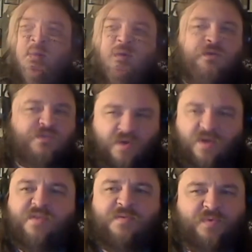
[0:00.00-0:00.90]
So
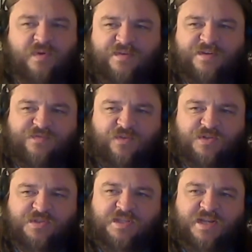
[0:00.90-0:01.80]
all the previous
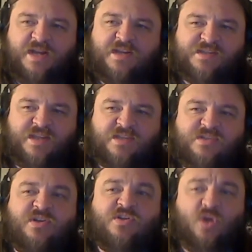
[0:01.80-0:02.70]
versions that I discussed
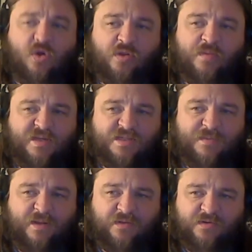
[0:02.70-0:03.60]
could totally be
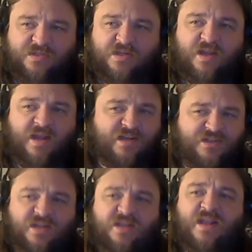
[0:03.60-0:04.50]
smugglers.
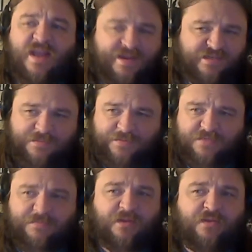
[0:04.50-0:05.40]
Hasha has to be a
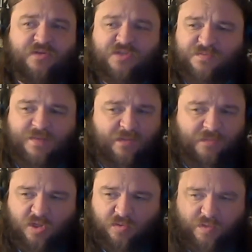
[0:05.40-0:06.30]
smuggler, just make him a
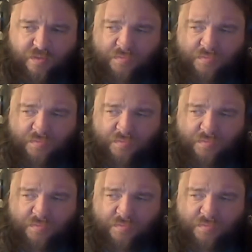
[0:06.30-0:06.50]
good one.